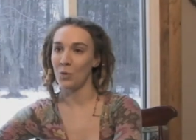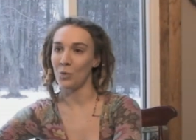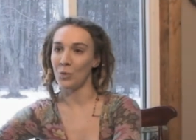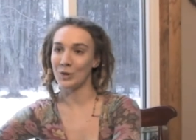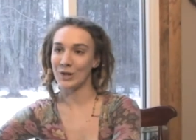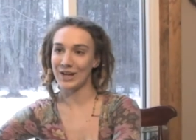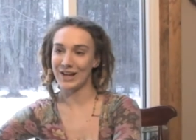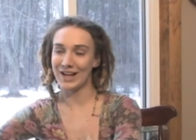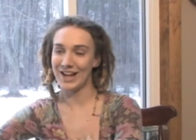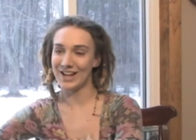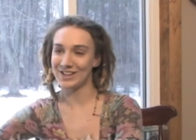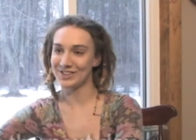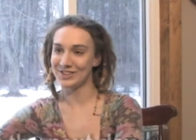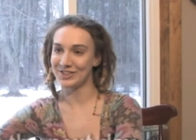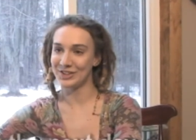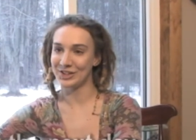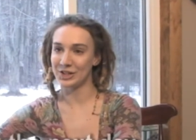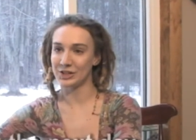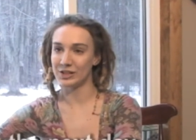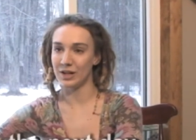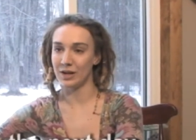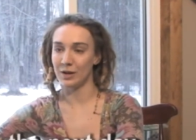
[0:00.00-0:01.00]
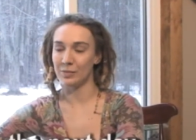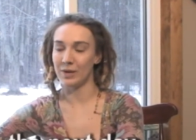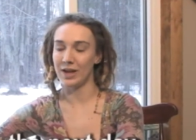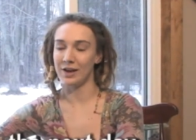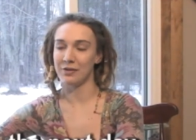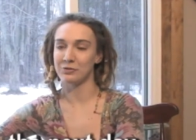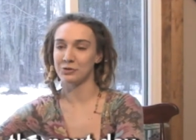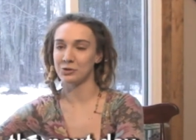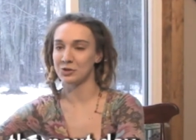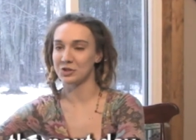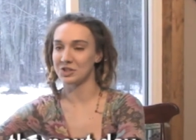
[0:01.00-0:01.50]
When I got to the club,
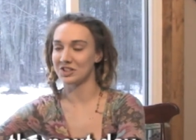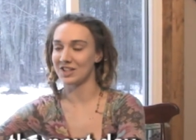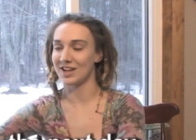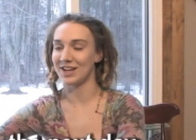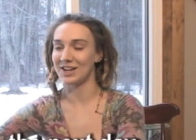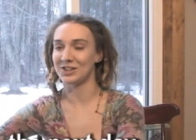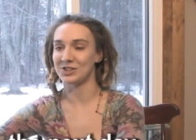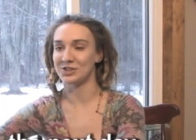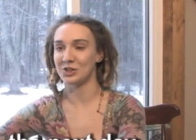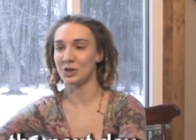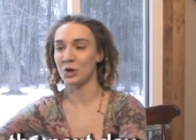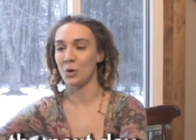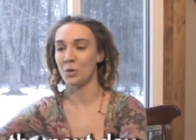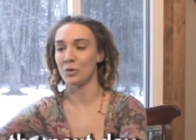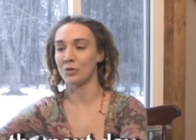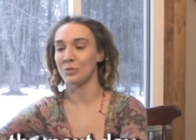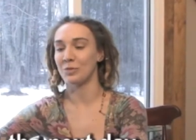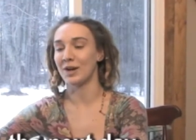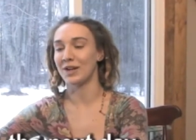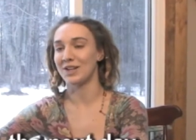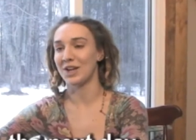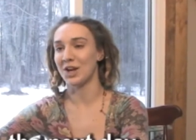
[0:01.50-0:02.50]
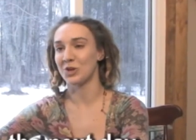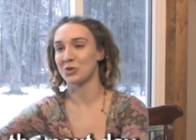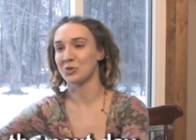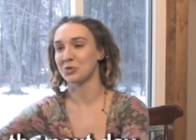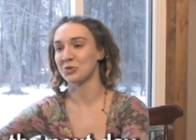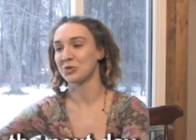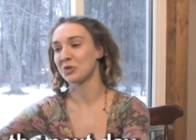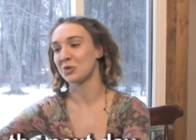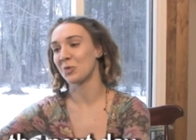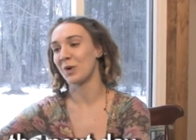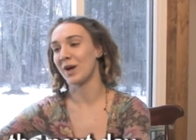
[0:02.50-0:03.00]
after deciding to go with my
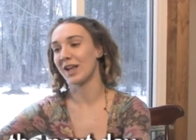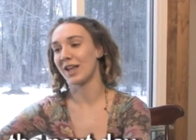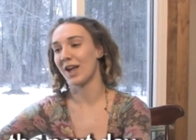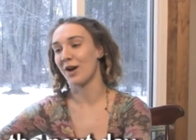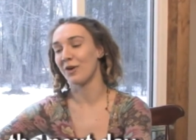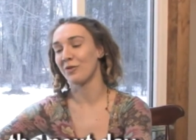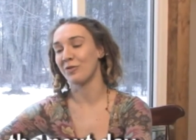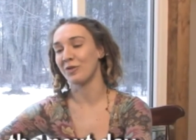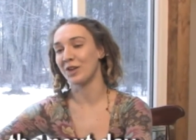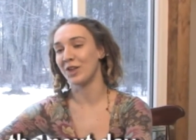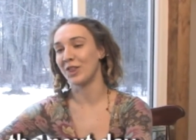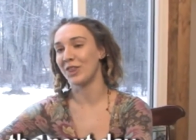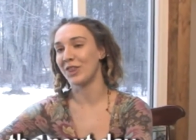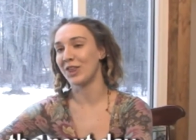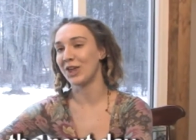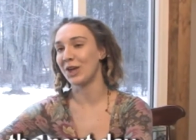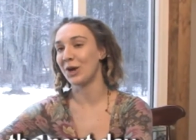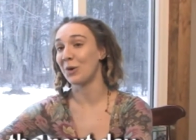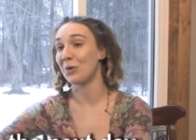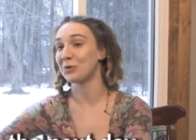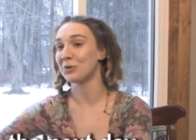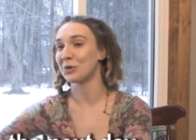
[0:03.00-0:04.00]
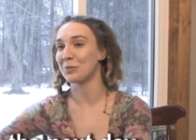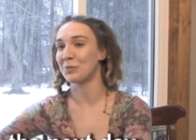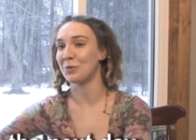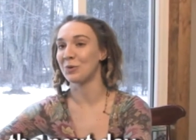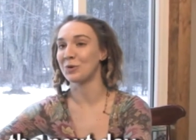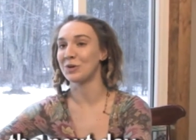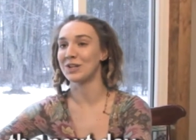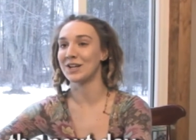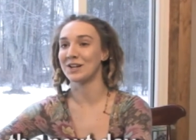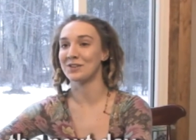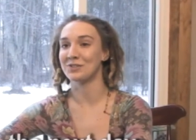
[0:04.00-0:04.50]
natural suede outfit, the owner
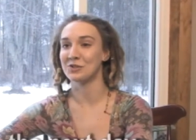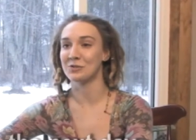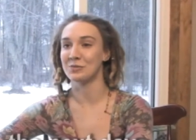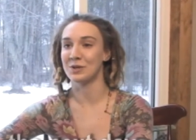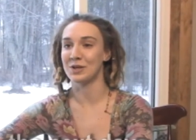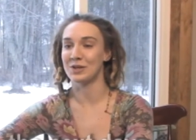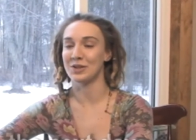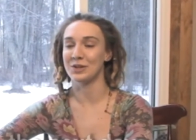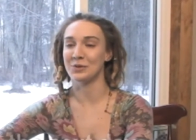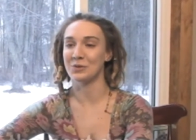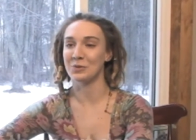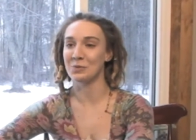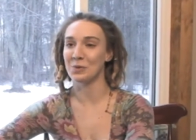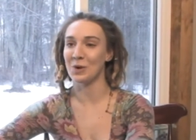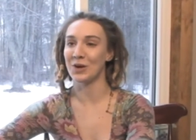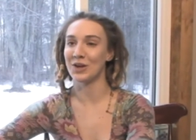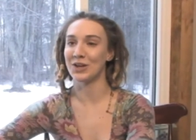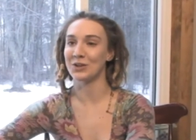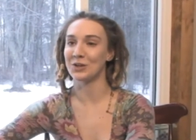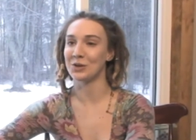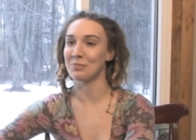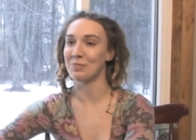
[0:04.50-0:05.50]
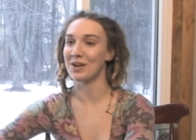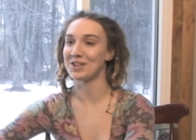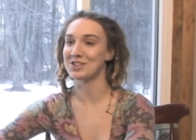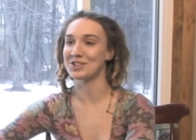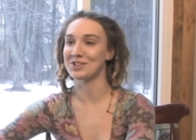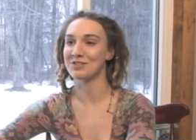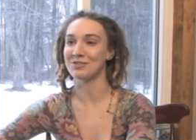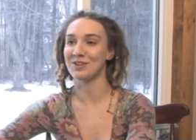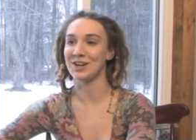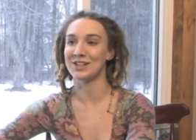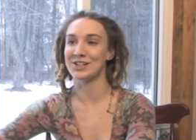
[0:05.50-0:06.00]
pointed out to me that it would probably look
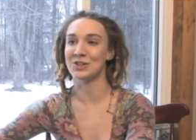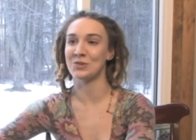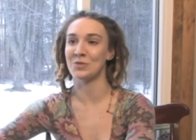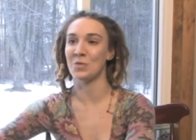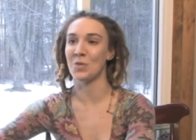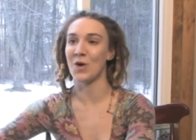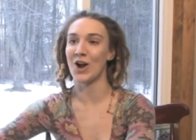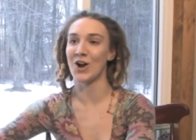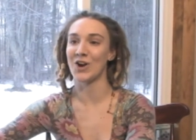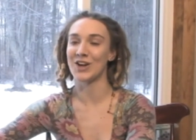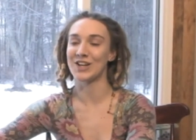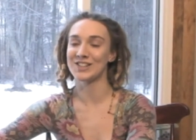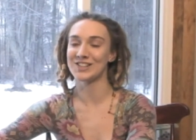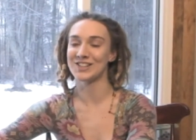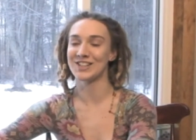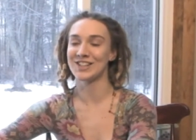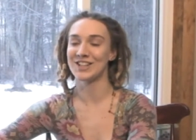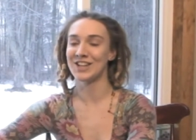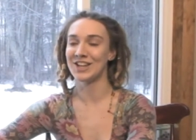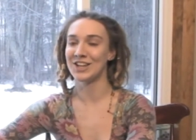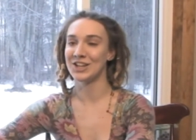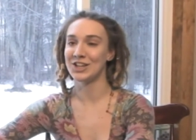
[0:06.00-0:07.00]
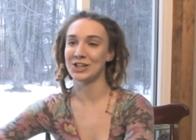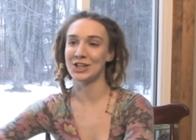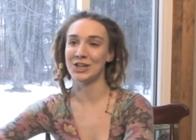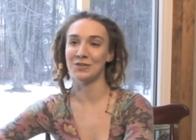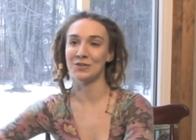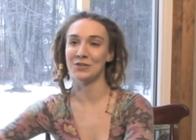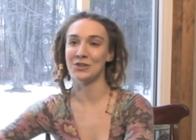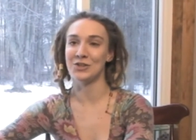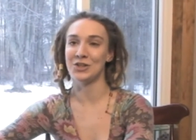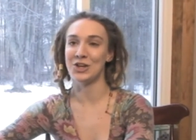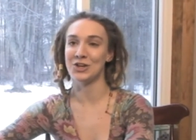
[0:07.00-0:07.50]
best if I didn't wear it.
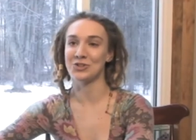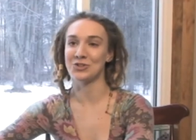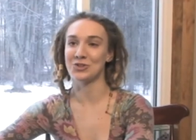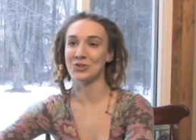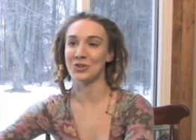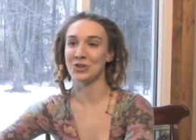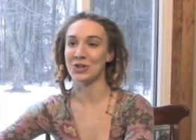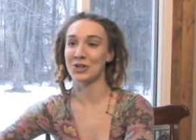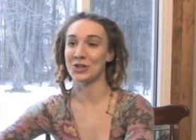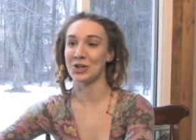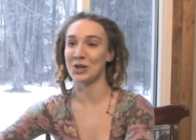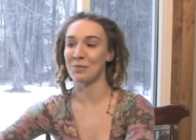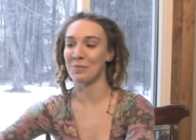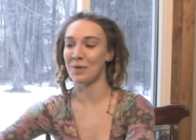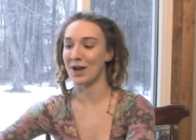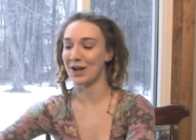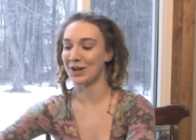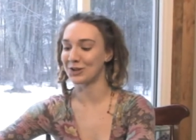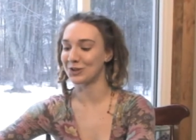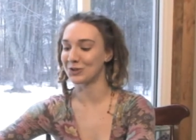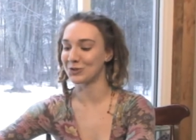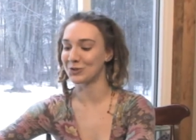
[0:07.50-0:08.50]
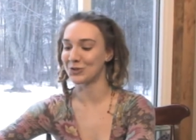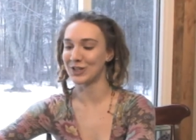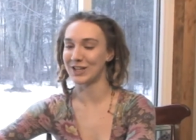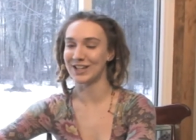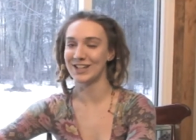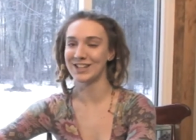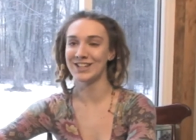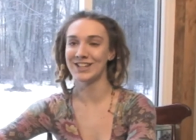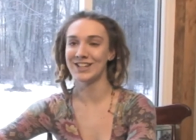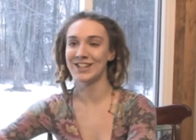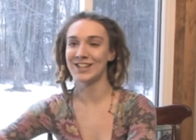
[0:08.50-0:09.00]
Given the nature of the club, I
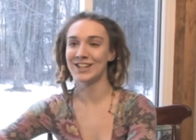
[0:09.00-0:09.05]
agreed,